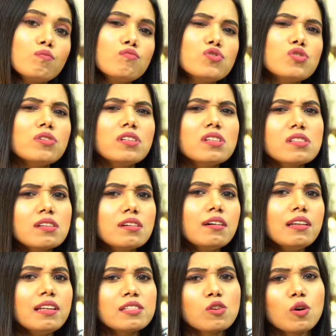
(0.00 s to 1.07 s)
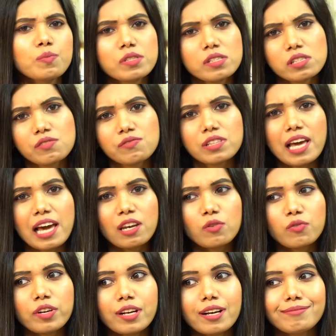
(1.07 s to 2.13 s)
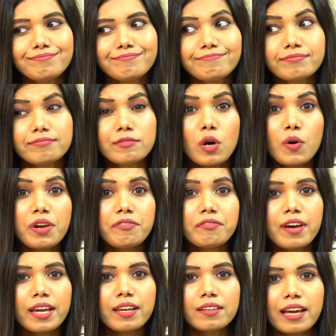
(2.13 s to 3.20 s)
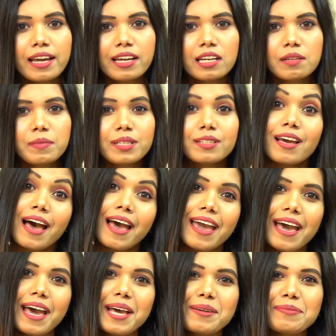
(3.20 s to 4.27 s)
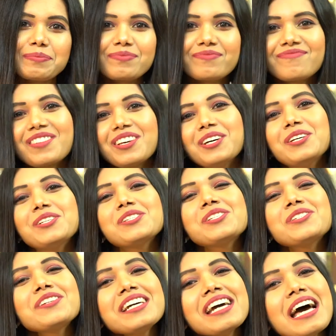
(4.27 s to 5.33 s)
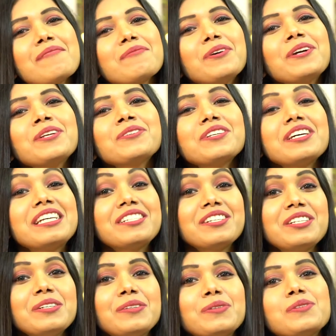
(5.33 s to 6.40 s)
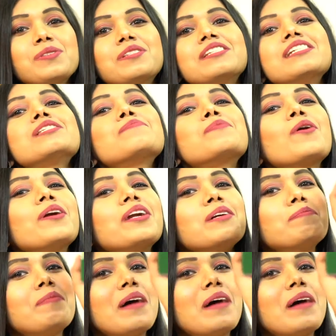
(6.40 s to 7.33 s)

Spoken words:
So this girl is obsessed with aloe vera. Okay, fine, I admit, I am. So today I am going to introduce this product